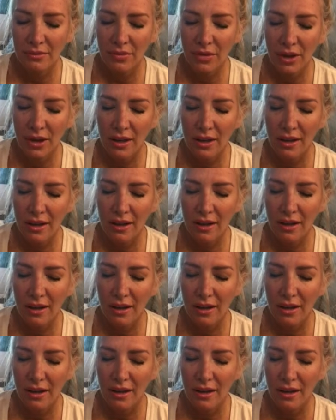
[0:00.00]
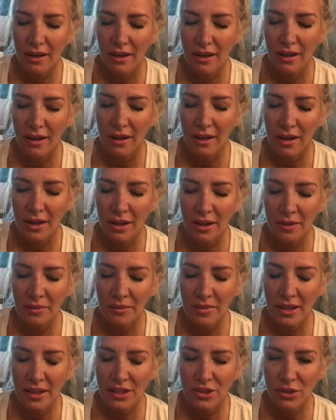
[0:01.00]
what
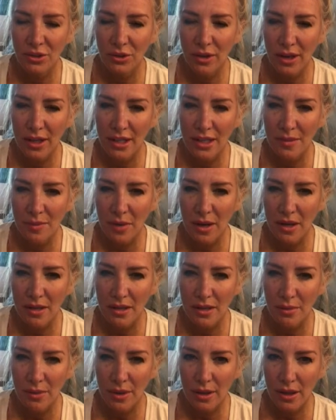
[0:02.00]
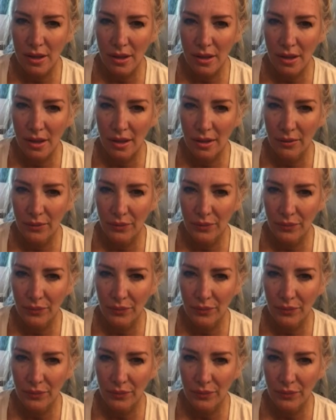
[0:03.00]
is your greatest possibility.